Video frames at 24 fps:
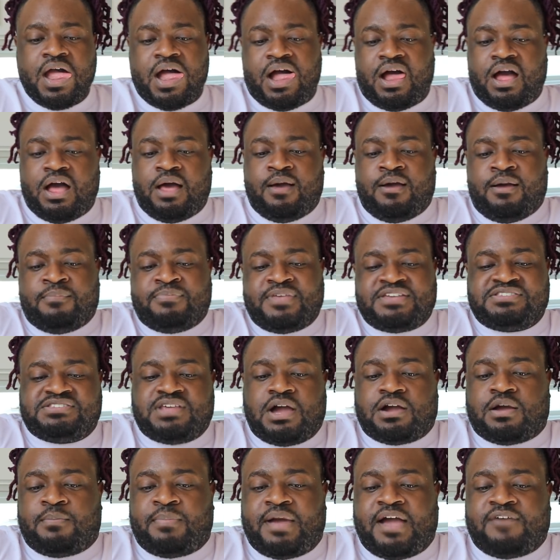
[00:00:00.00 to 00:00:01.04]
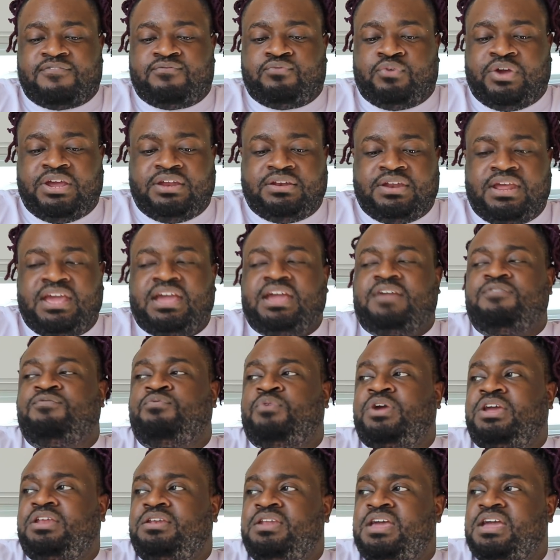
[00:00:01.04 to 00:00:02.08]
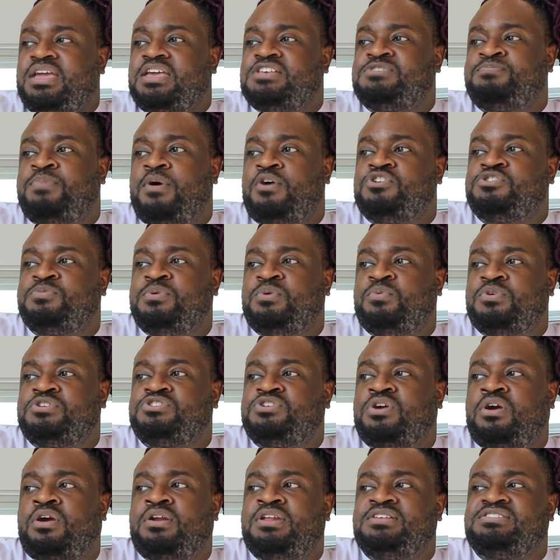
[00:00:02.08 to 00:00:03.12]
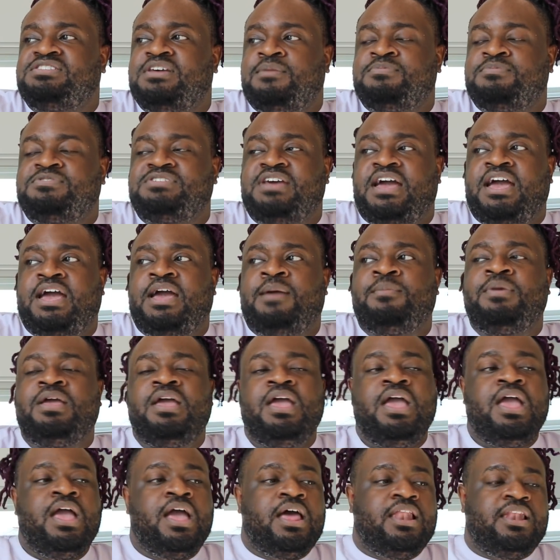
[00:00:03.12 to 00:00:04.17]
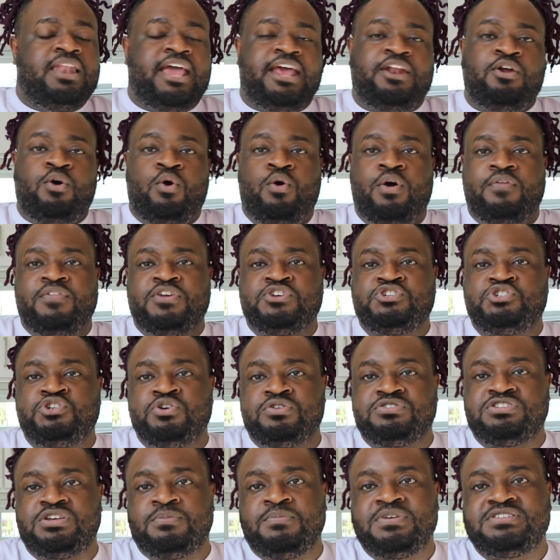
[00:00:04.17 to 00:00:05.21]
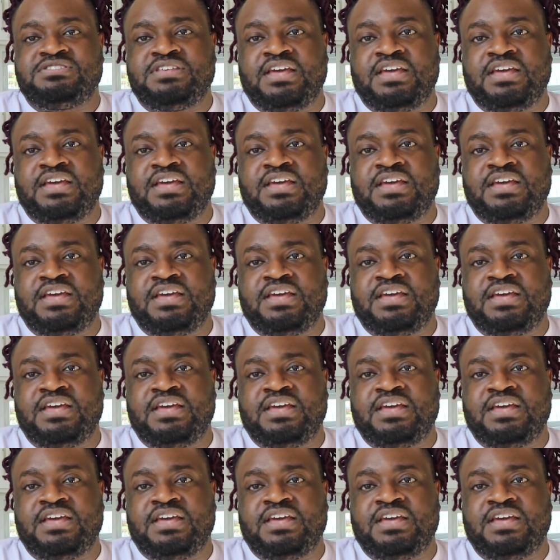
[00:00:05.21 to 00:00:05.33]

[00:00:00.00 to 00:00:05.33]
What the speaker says: Let's talk about Freaknik. Freaknik is supposed to be returning sometime later on this year to Miss